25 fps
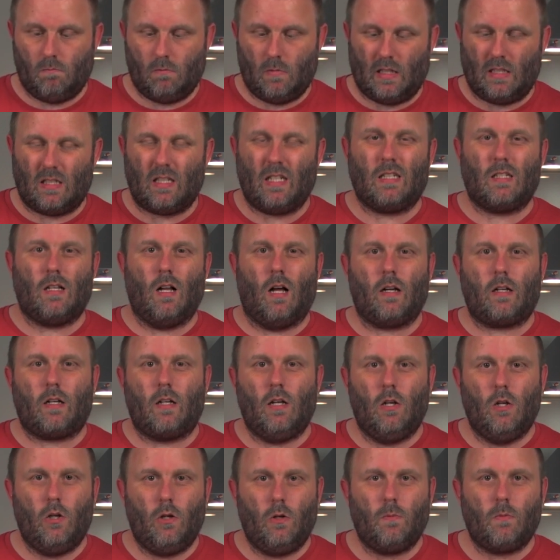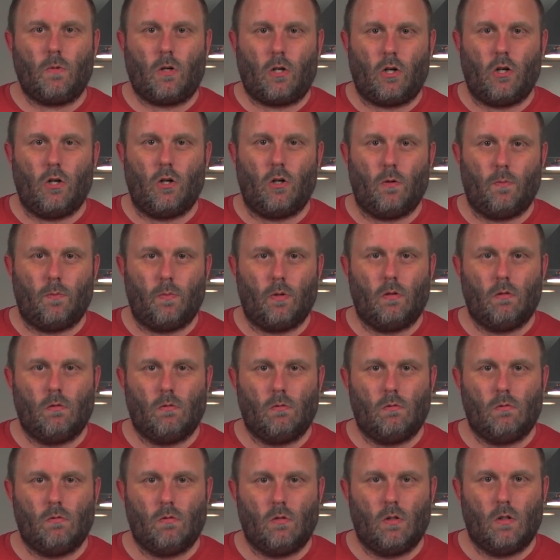It's like a Lume Cube
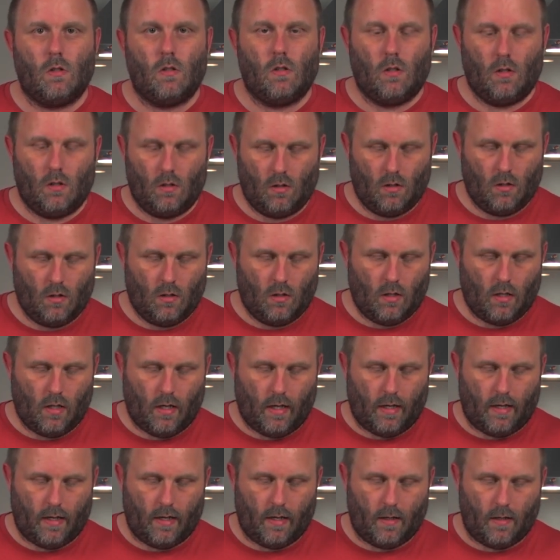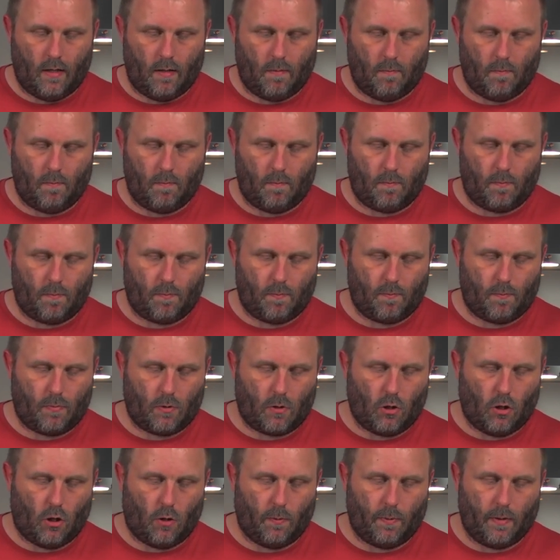
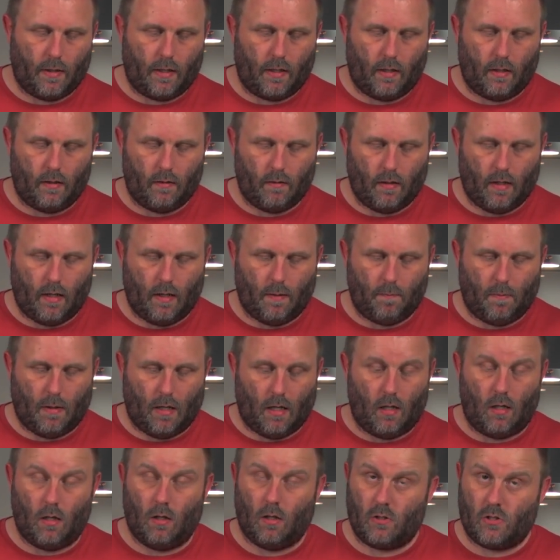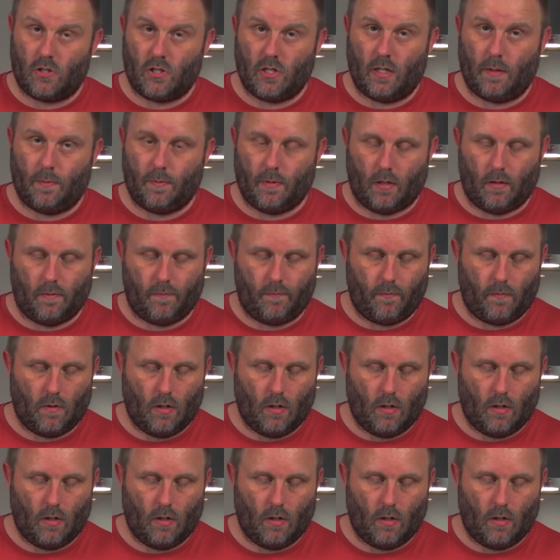copy, but a lot cheaper.